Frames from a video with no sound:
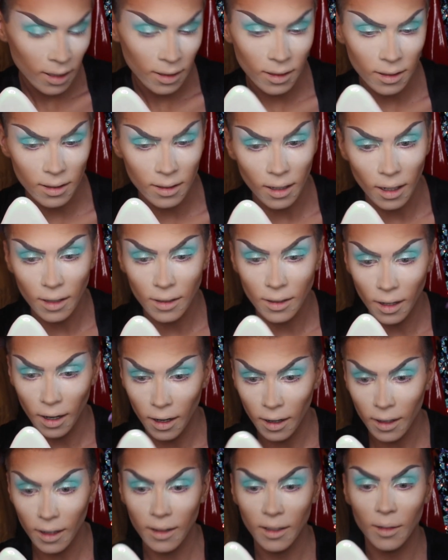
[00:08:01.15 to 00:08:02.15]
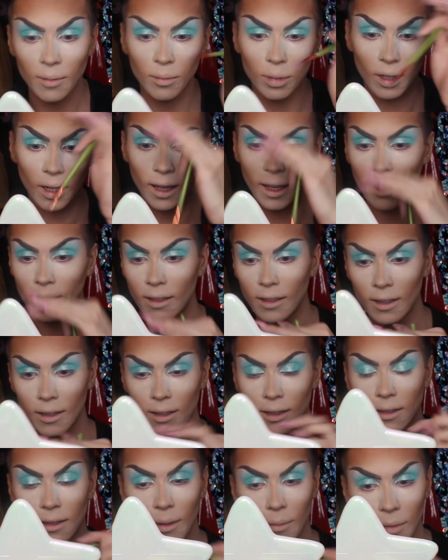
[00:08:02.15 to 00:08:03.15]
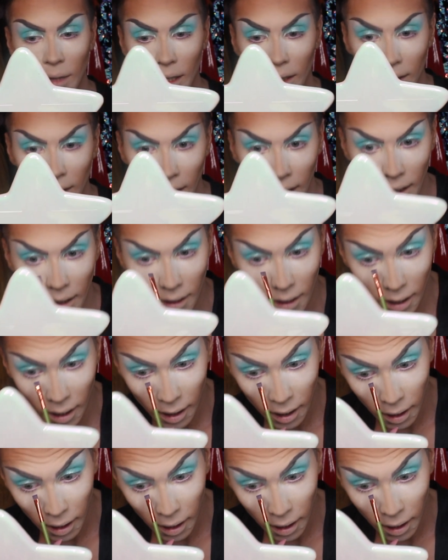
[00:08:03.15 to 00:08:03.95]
to start dark and then blend to something light.